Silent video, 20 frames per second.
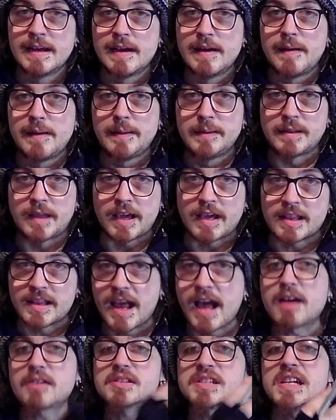Like, the
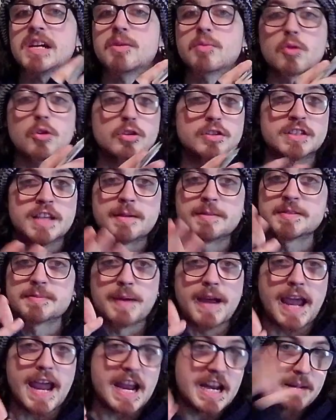outside world dims
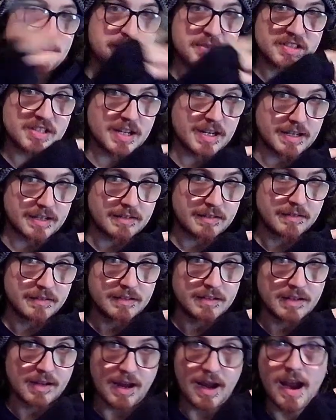by 80%,
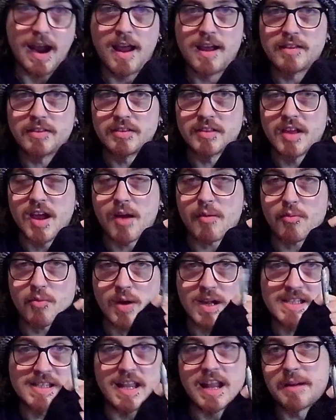and the
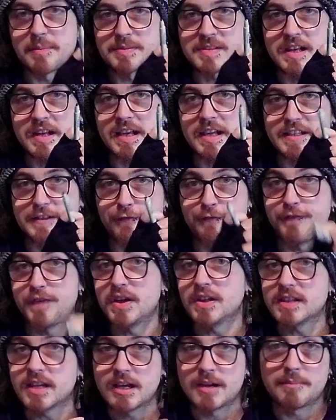rest of the 80% gets
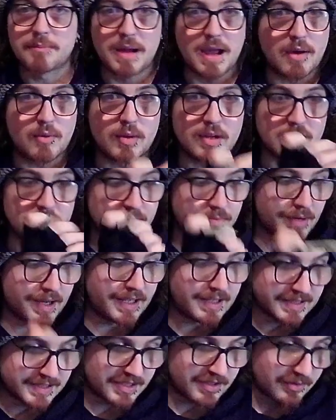filled in by what your
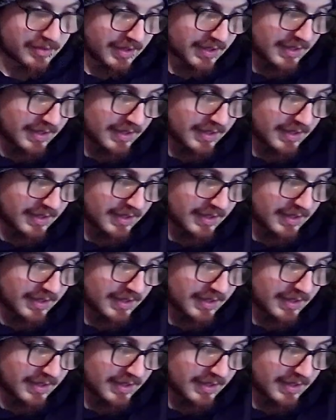brain is doing.